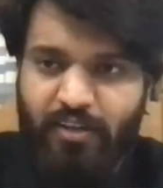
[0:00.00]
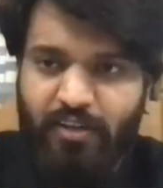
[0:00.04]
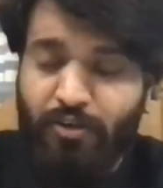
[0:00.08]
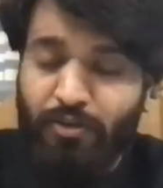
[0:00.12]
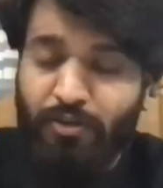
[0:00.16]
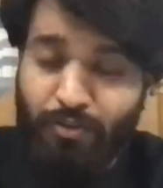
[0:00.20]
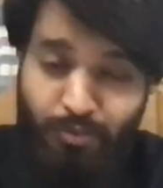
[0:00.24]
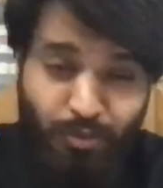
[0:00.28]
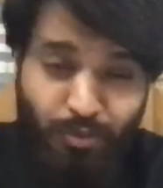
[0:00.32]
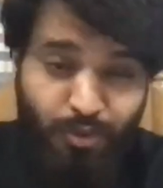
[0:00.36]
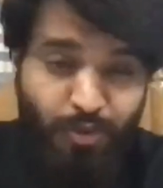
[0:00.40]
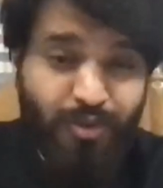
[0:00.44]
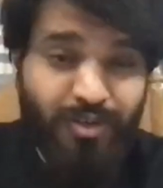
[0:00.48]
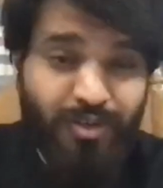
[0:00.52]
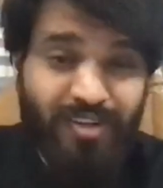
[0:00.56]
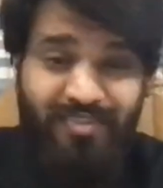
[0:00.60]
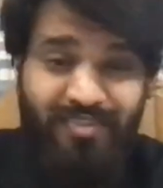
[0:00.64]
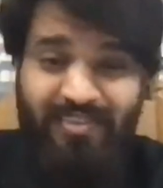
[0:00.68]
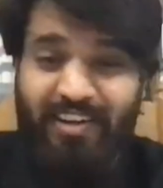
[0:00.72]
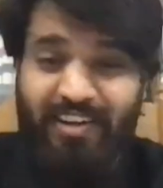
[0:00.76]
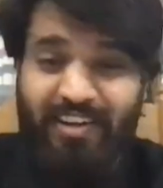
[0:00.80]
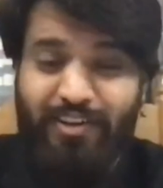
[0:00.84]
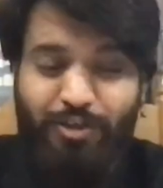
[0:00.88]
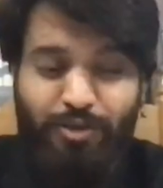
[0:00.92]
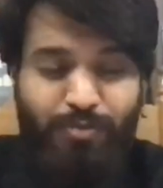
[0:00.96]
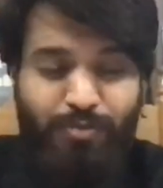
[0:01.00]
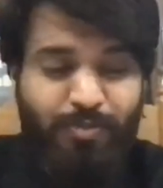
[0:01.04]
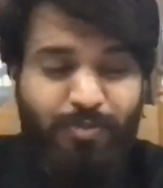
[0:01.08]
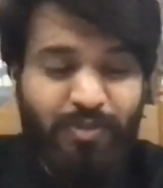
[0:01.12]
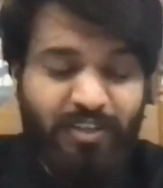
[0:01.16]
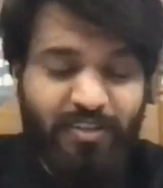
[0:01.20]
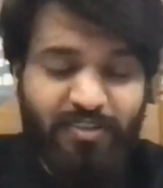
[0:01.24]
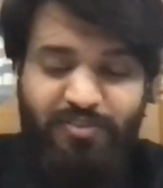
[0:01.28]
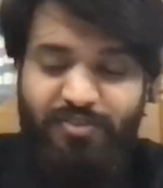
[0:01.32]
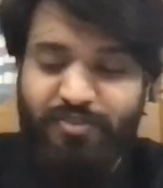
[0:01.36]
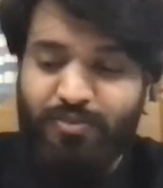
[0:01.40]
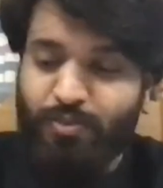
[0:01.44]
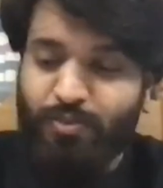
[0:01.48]
Do not send your
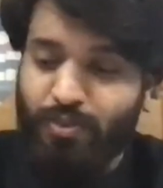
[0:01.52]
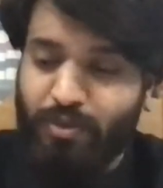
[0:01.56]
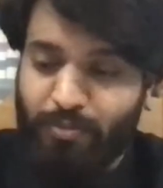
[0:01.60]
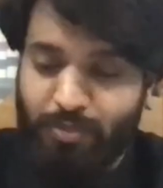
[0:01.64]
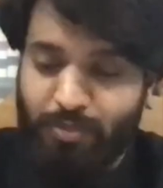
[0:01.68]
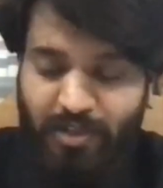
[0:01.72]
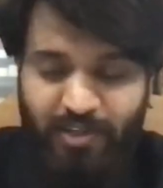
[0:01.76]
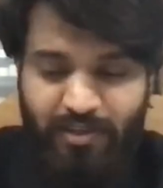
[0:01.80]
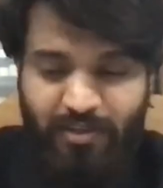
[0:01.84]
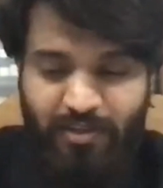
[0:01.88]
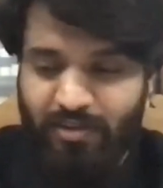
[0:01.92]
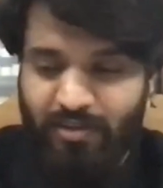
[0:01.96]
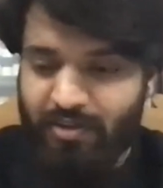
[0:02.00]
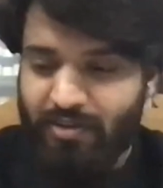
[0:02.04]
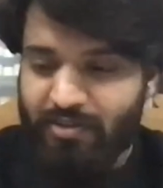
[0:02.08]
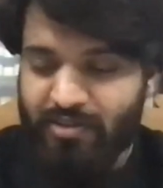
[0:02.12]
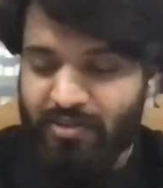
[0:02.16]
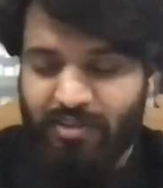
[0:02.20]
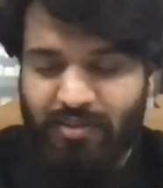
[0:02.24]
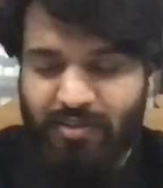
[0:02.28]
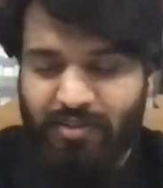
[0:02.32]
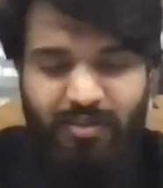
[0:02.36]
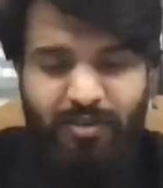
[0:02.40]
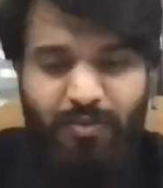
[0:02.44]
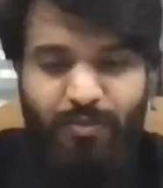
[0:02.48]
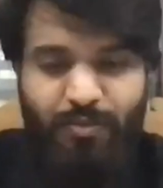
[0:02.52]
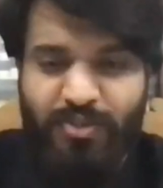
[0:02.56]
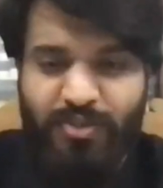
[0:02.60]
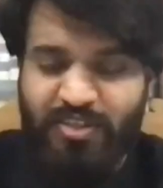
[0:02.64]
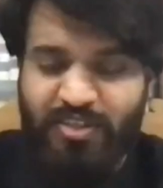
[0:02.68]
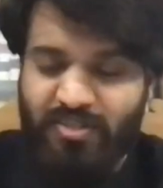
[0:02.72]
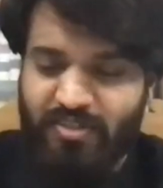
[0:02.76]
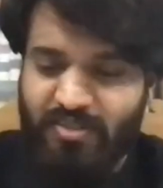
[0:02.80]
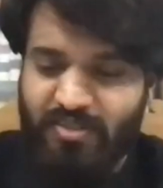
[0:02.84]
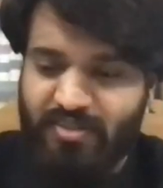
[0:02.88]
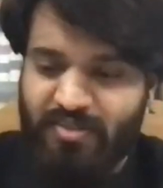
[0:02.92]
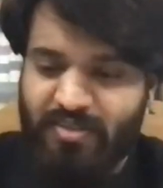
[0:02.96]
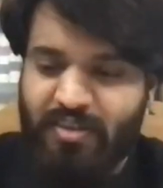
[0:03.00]
piece to a particular journal which
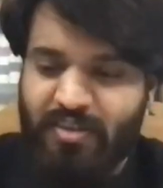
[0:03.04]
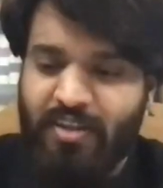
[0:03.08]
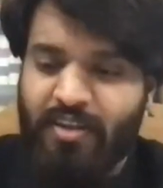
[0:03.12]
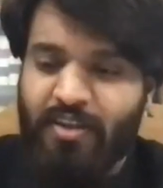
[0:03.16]
is